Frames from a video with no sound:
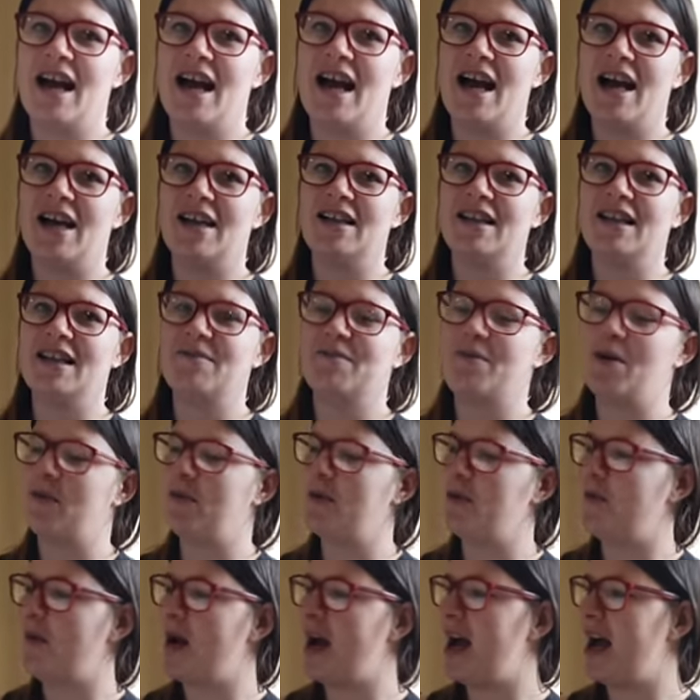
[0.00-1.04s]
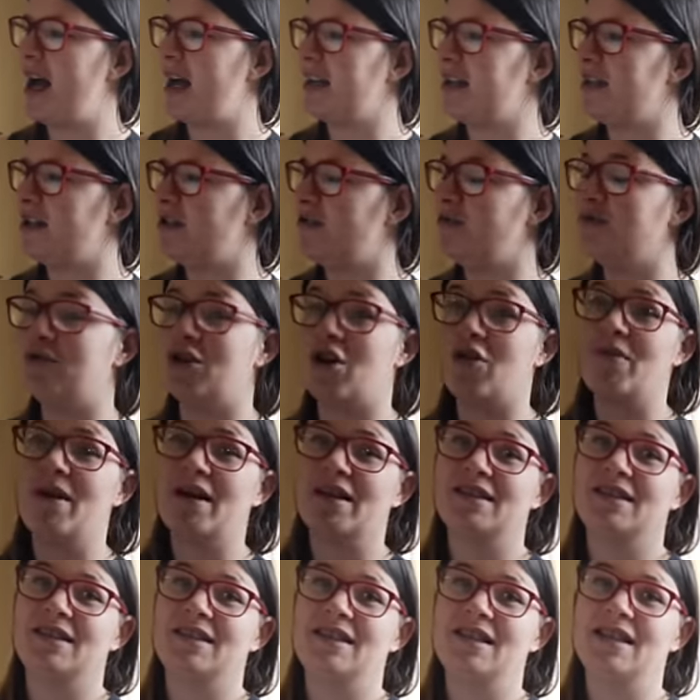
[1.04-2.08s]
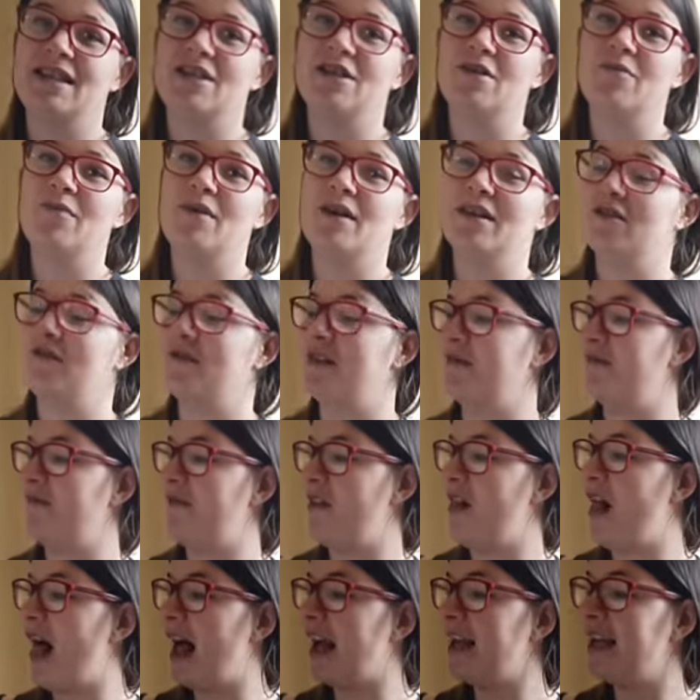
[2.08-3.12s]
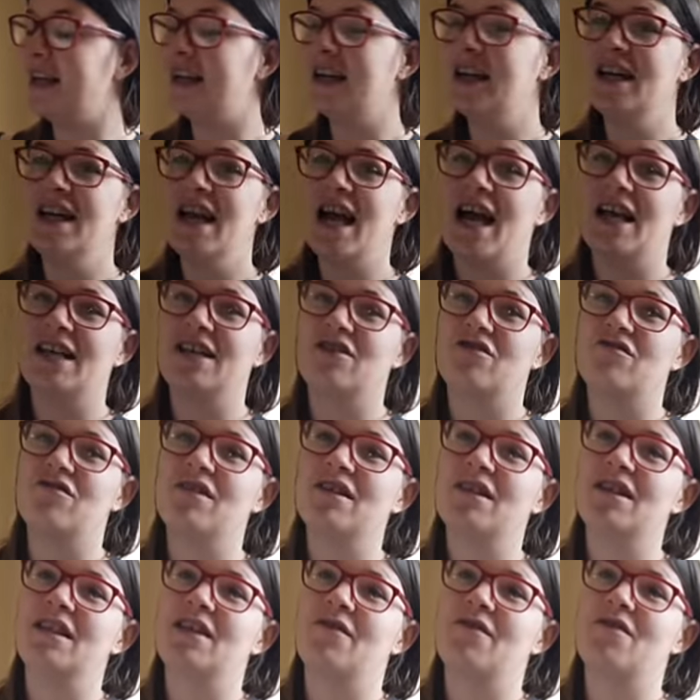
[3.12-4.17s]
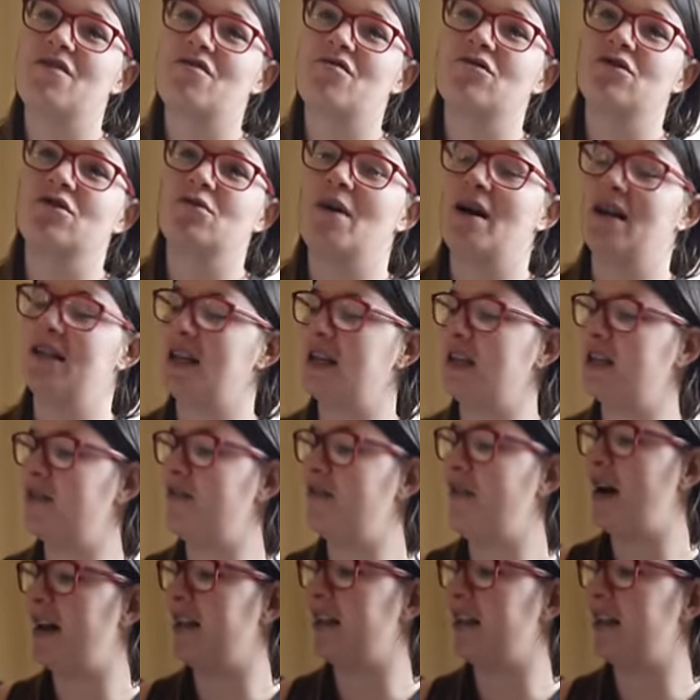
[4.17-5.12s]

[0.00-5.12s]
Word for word: And it's probably why you don't actually see them when they're in flight and it's really difficult to identify